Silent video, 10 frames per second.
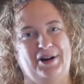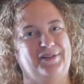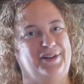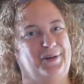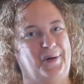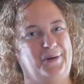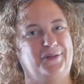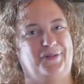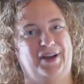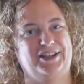of an
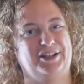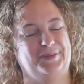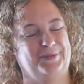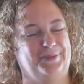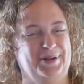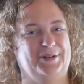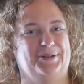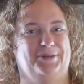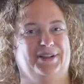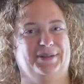old-fashioned
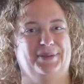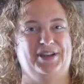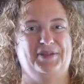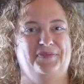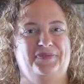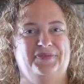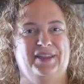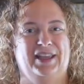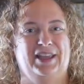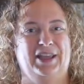bitters recipe.
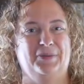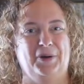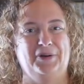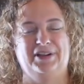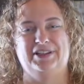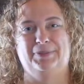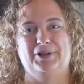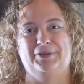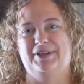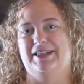He wrote in his
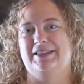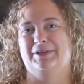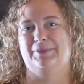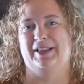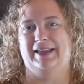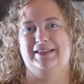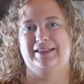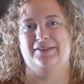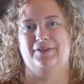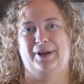book Medicinal Plants
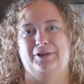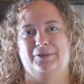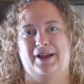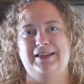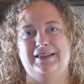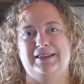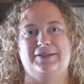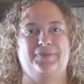of the Mountain Rest,